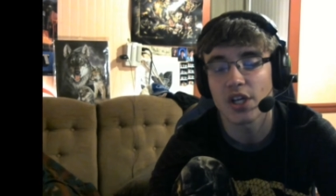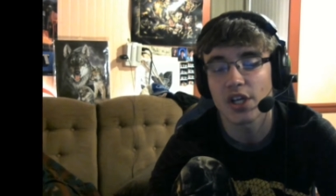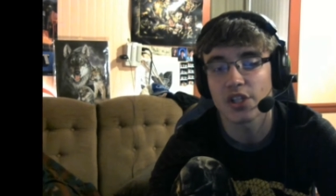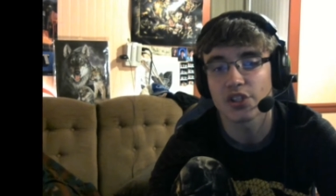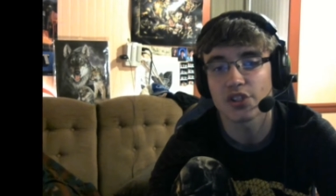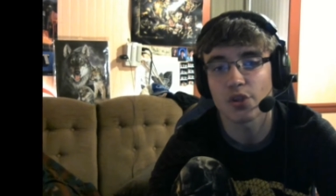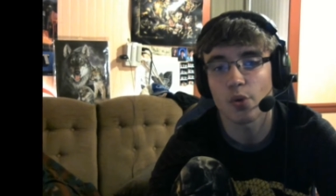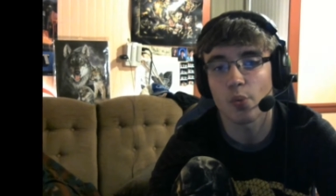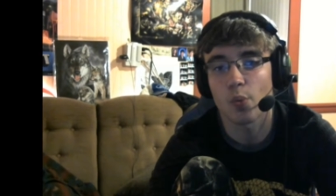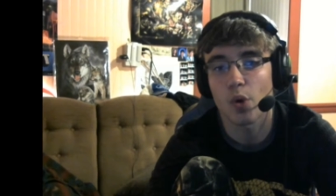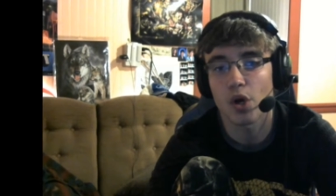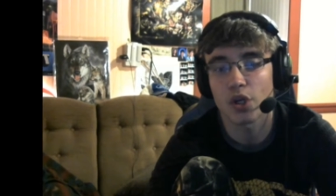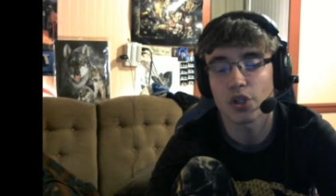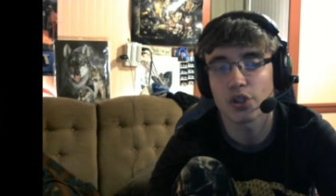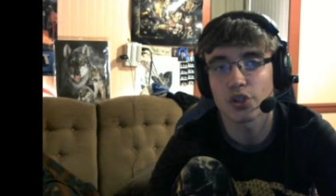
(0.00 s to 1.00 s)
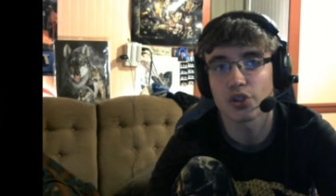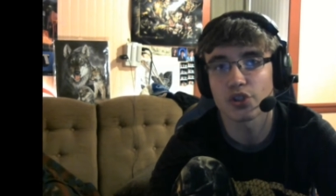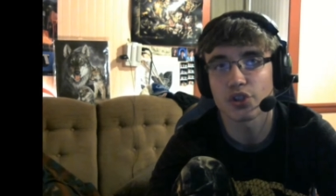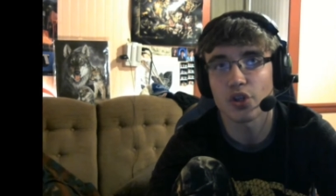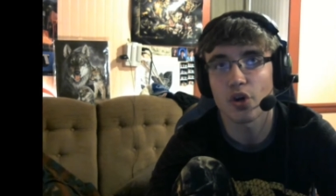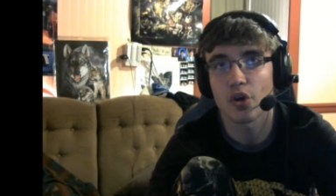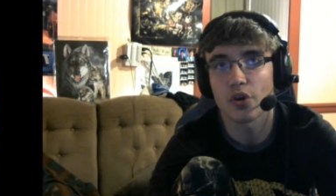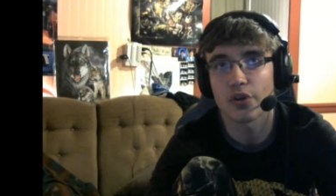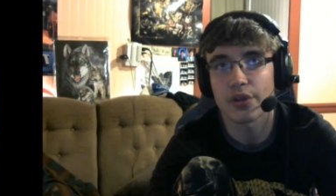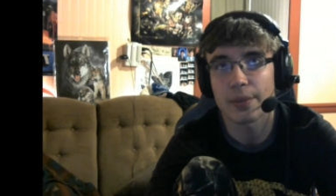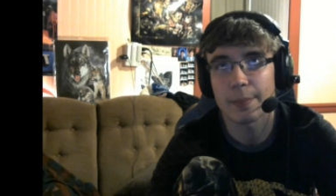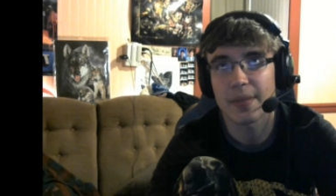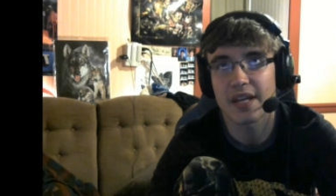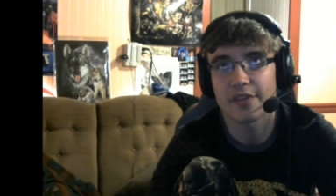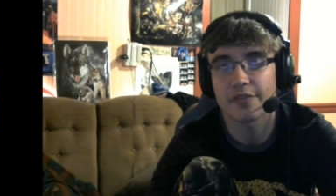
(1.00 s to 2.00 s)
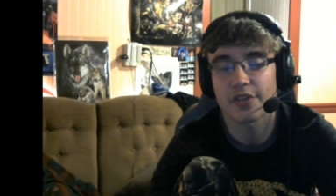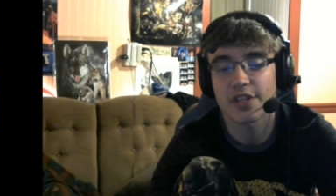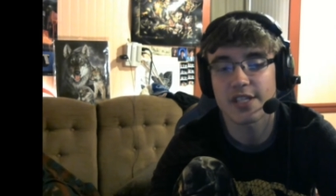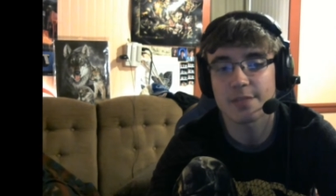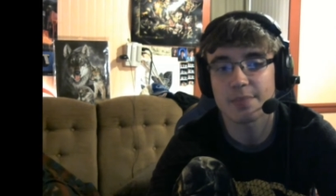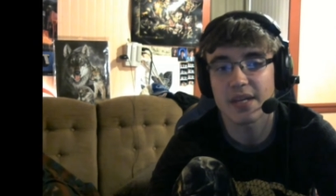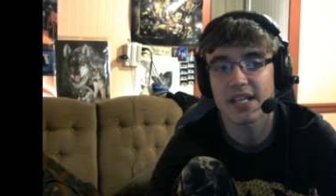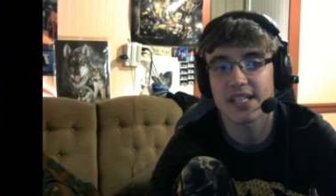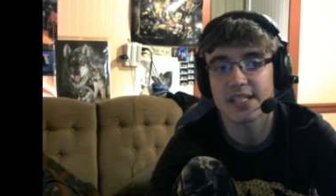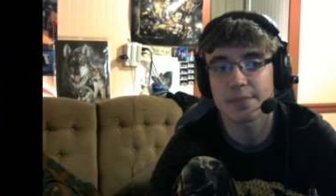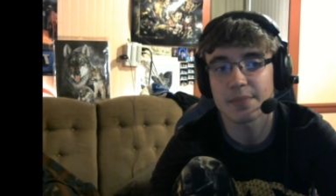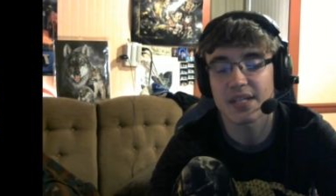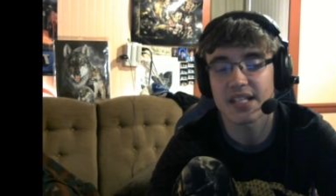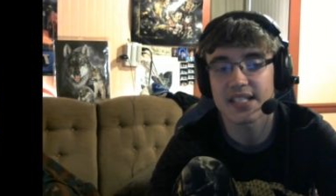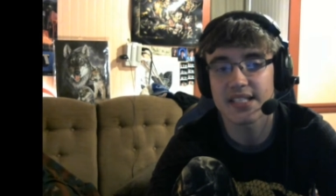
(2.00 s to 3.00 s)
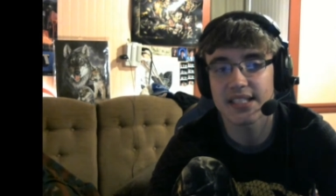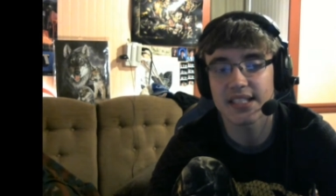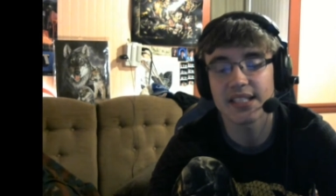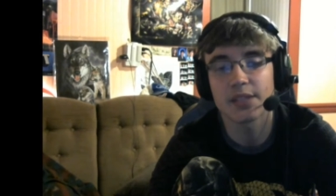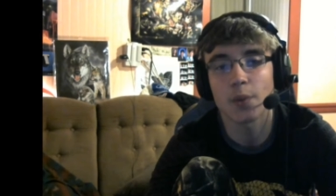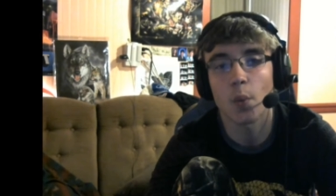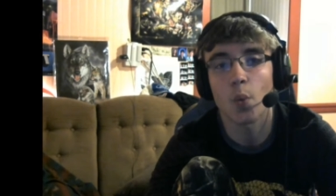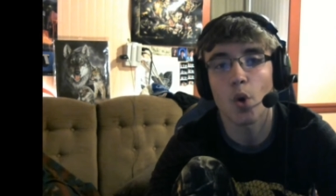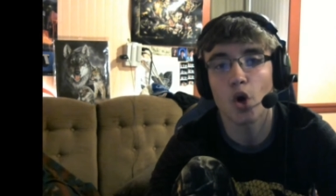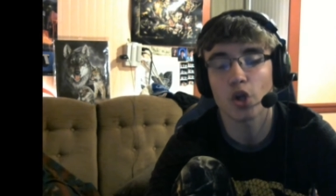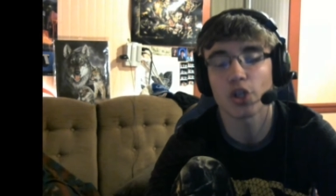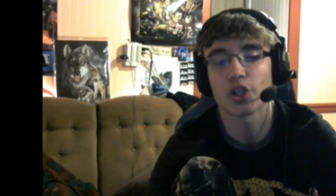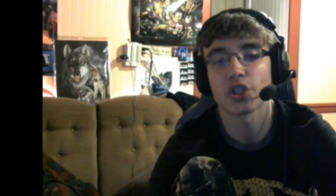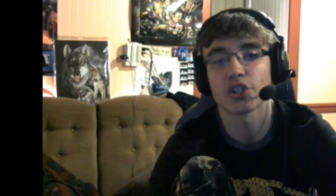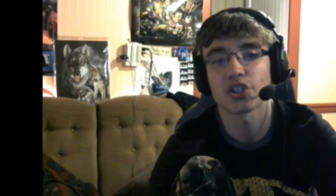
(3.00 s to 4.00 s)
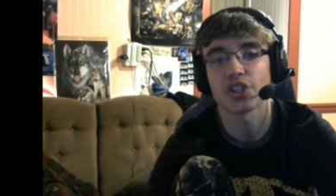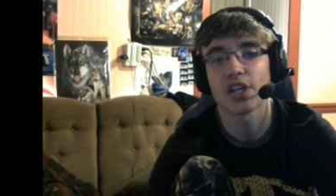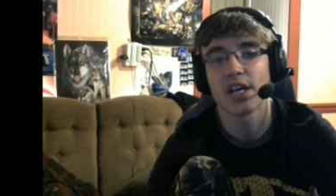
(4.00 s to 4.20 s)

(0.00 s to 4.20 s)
So walkers are the bait for these pigs. The pigs eat the walkers,